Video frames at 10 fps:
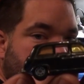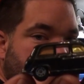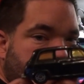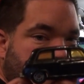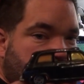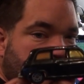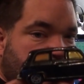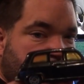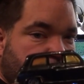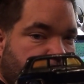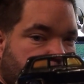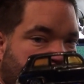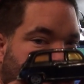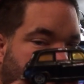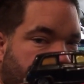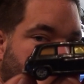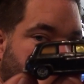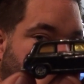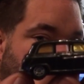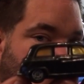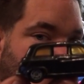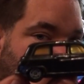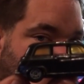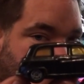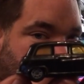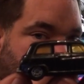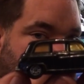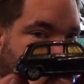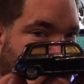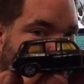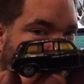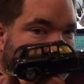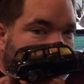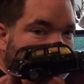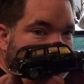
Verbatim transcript: This one is by far the better Corgi one I've got.